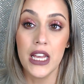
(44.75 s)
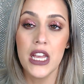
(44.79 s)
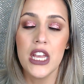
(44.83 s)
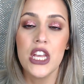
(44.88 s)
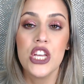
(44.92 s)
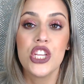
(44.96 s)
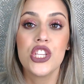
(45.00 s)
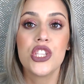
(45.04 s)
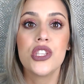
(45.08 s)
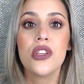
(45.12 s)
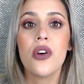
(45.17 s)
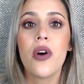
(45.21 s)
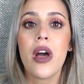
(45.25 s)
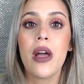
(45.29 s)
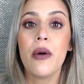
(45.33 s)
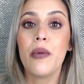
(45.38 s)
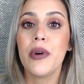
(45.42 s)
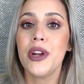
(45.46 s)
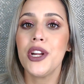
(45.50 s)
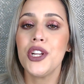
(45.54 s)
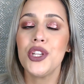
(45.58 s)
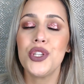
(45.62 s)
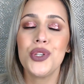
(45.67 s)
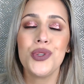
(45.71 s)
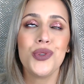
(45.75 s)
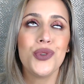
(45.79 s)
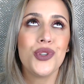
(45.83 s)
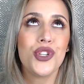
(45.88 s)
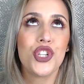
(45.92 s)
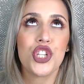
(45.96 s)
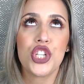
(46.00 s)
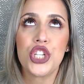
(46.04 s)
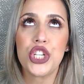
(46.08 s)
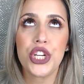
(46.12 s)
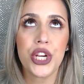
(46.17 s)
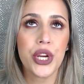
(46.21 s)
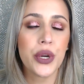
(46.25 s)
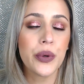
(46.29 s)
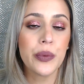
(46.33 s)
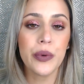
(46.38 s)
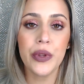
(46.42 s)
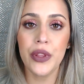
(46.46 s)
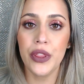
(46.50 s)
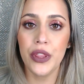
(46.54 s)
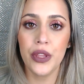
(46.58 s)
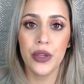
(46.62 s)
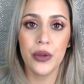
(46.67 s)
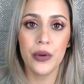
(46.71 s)
So I wanted to share
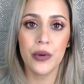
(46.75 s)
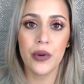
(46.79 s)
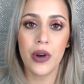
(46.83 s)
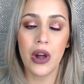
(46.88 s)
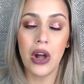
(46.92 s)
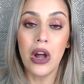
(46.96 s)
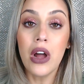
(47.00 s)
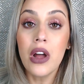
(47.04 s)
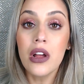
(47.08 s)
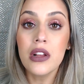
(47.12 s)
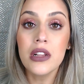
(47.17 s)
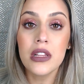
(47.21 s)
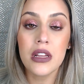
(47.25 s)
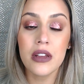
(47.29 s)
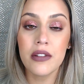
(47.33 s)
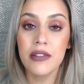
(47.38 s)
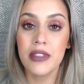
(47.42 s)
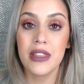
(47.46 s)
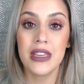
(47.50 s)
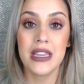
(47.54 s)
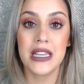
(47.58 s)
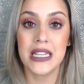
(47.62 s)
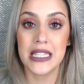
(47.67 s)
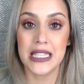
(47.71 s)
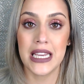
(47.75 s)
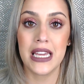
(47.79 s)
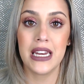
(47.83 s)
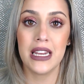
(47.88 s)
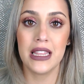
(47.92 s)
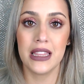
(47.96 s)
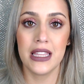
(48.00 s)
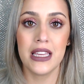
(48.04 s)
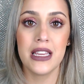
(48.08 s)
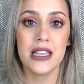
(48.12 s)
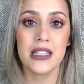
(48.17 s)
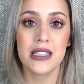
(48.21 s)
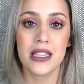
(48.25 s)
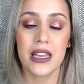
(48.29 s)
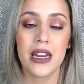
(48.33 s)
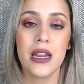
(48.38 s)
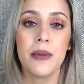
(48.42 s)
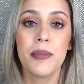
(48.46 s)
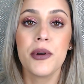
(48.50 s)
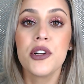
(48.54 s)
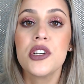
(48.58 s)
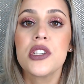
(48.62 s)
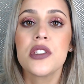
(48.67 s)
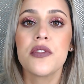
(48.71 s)
with you all of the exciting things that I
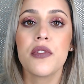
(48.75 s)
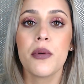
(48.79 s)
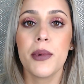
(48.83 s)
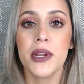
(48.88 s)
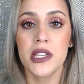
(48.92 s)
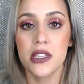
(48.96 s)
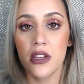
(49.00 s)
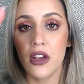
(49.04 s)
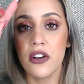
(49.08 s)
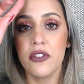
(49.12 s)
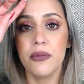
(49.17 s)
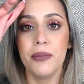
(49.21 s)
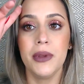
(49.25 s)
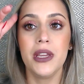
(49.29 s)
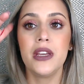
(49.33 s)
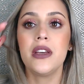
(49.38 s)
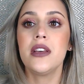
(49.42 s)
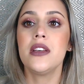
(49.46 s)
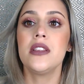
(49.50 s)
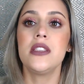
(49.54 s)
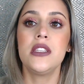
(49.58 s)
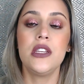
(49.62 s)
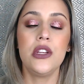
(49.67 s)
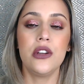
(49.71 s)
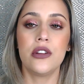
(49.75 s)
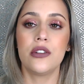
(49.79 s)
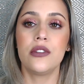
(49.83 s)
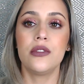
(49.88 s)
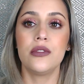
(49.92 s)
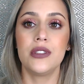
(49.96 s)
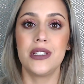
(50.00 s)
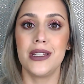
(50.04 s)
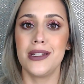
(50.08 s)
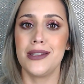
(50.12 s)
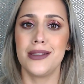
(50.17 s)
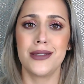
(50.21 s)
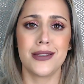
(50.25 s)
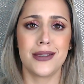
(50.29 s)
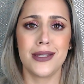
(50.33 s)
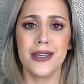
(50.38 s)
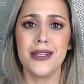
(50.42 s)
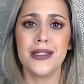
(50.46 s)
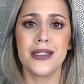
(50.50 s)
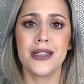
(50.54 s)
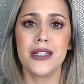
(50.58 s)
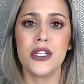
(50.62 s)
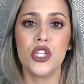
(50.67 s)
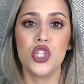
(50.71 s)
purchased for myself because, you know, 'tis the
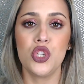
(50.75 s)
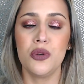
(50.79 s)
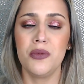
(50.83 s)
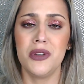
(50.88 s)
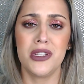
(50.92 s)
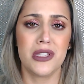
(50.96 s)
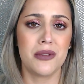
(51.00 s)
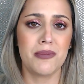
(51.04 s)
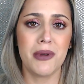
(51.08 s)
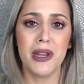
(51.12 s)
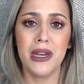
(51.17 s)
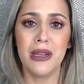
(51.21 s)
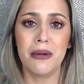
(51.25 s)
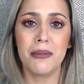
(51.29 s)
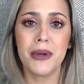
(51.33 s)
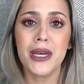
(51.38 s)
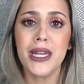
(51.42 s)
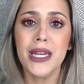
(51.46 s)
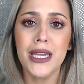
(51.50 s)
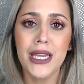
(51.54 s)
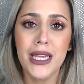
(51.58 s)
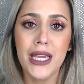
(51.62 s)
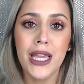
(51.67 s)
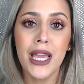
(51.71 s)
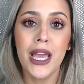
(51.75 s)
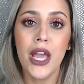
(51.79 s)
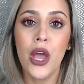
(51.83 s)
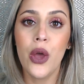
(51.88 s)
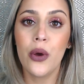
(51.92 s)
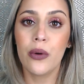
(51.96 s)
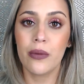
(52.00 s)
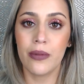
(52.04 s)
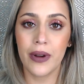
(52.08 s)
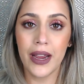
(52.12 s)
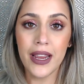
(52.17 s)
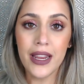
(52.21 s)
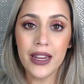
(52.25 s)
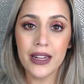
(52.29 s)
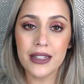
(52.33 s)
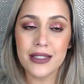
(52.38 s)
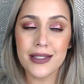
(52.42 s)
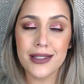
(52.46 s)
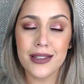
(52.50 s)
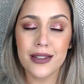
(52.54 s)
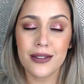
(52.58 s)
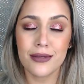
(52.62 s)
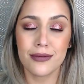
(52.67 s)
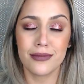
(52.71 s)
season to be spending money,
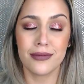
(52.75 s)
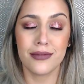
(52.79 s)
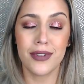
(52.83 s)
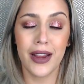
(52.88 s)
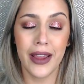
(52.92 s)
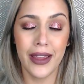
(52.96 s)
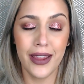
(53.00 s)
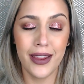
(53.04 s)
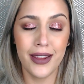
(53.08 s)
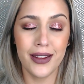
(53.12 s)
right?